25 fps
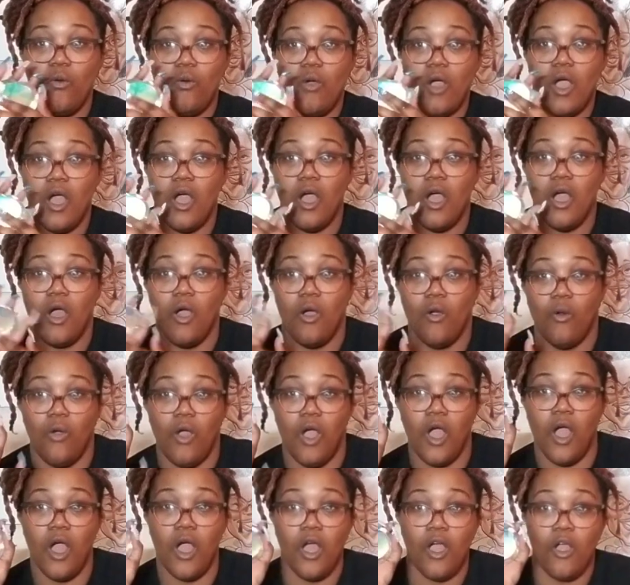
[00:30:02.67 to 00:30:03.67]
rock,
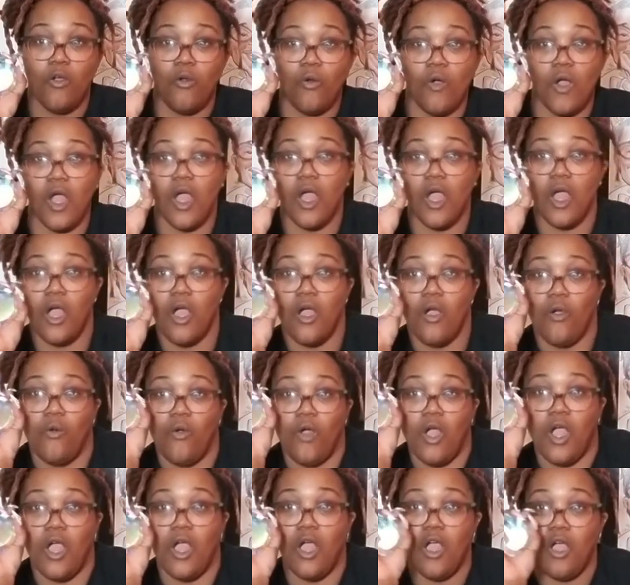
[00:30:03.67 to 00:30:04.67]
rock, rock,
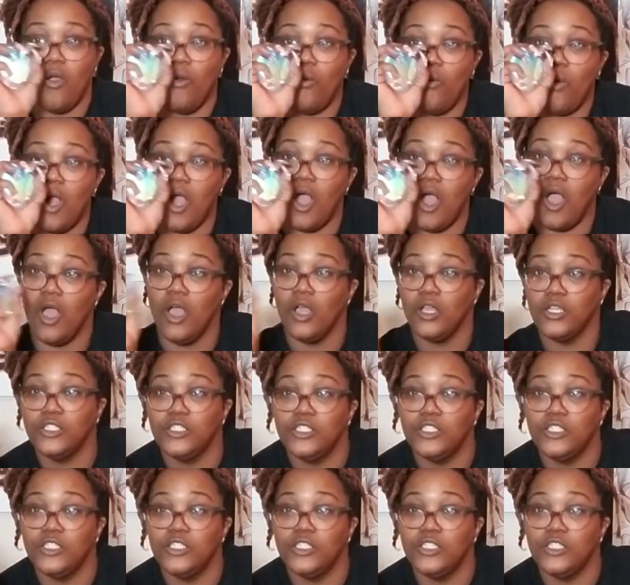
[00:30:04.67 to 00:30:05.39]
rock, rock.